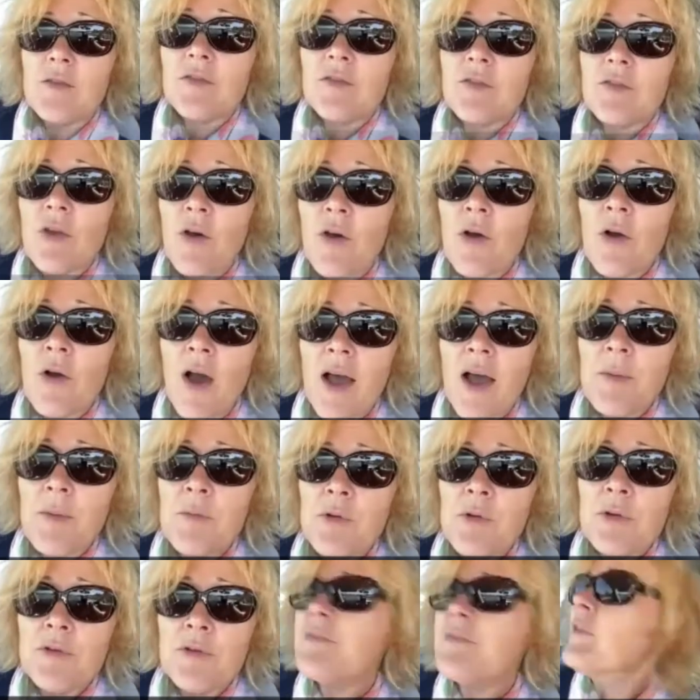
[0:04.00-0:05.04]
So I
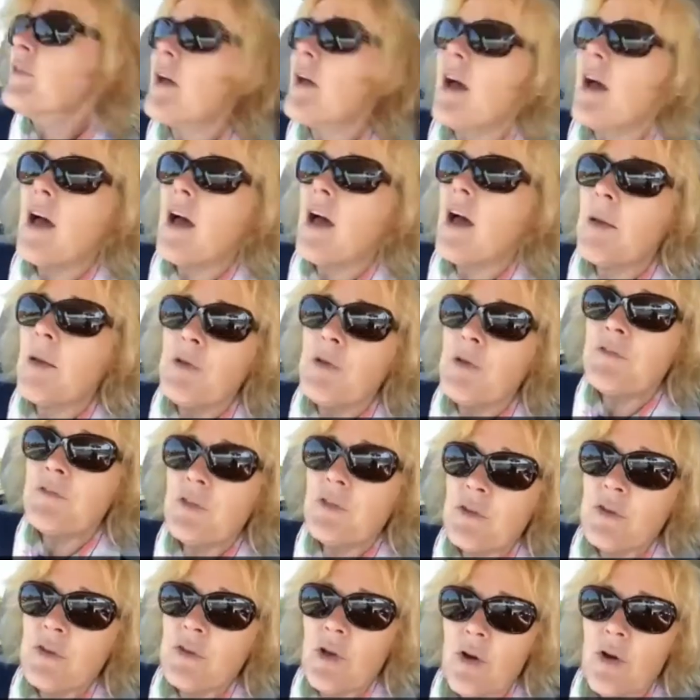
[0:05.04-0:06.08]
moved to
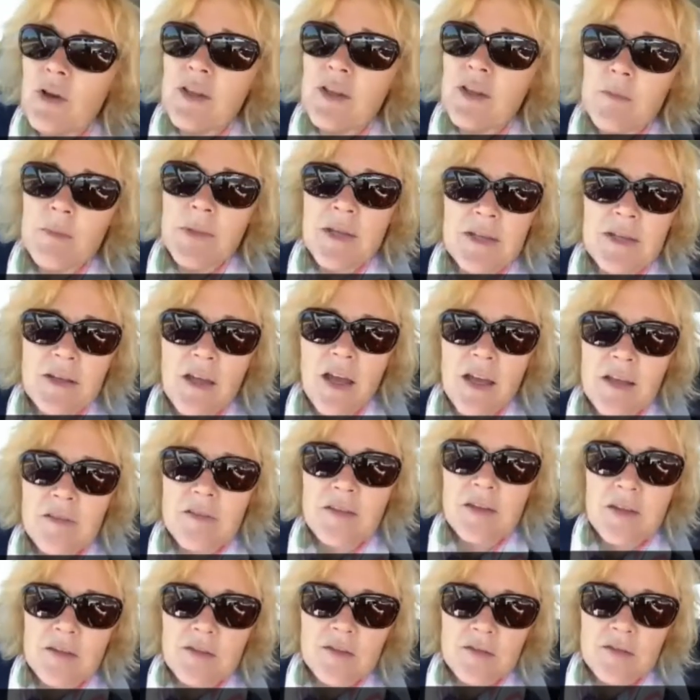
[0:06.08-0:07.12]
New York in the mid-90s,